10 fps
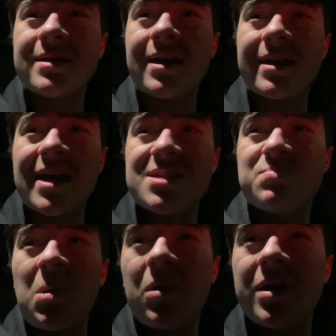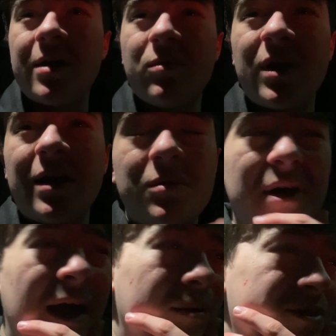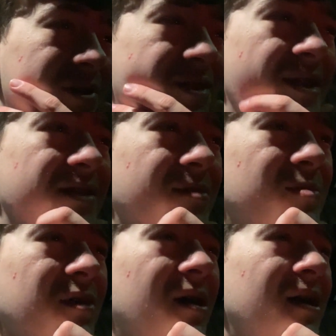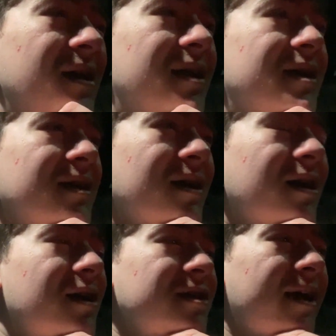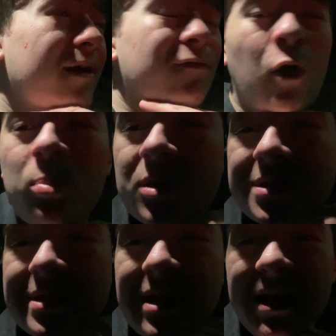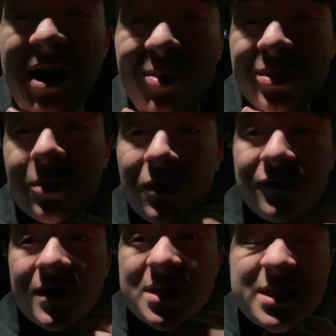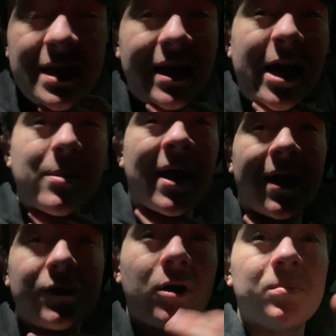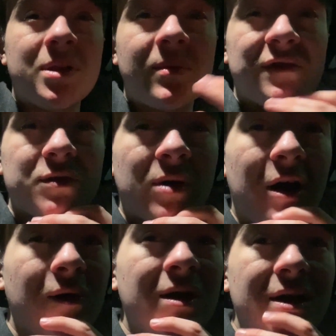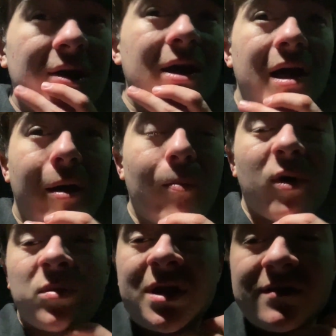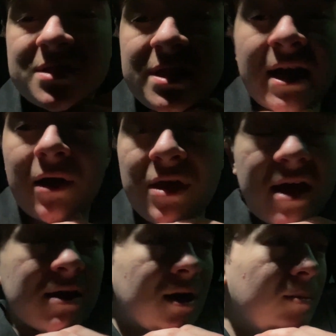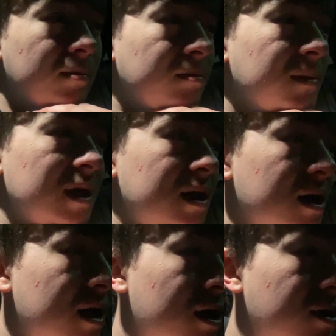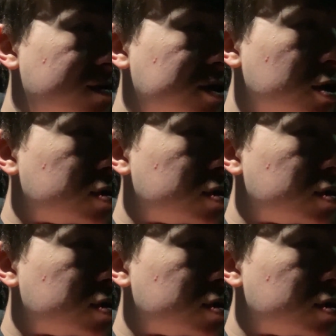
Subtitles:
against Bolton. It really would have helped our season. But yeah, 4 points clear now. Plymouth, still a game in hand on Plymouth as well. But we'll have to see how they do